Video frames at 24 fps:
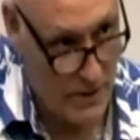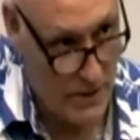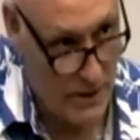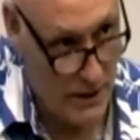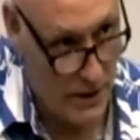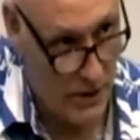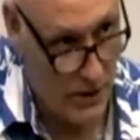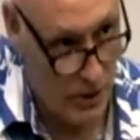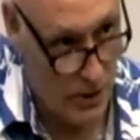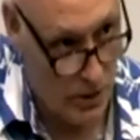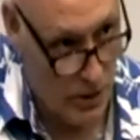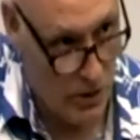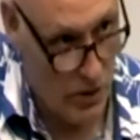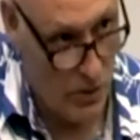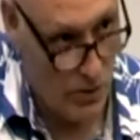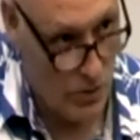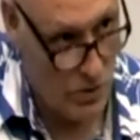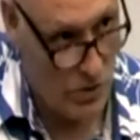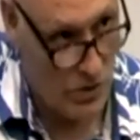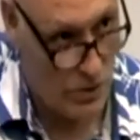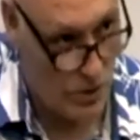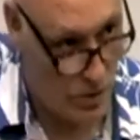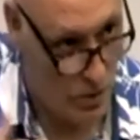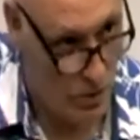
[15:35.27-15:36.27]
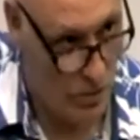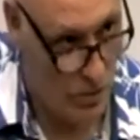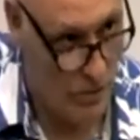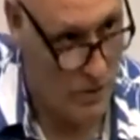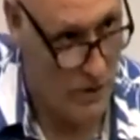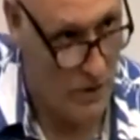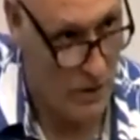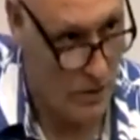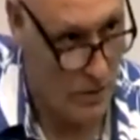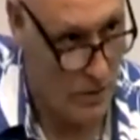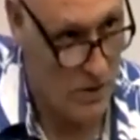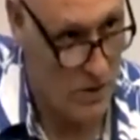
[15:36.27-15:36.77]
that you use to come to
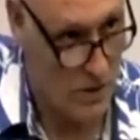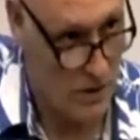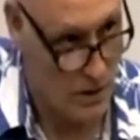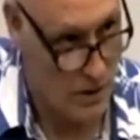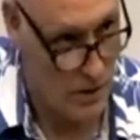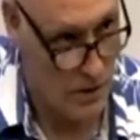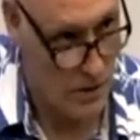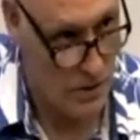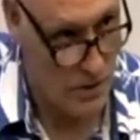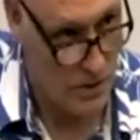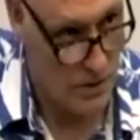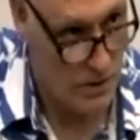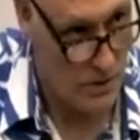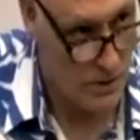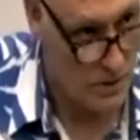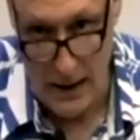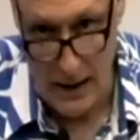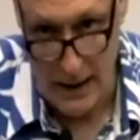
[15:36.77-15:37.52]
those conclusions?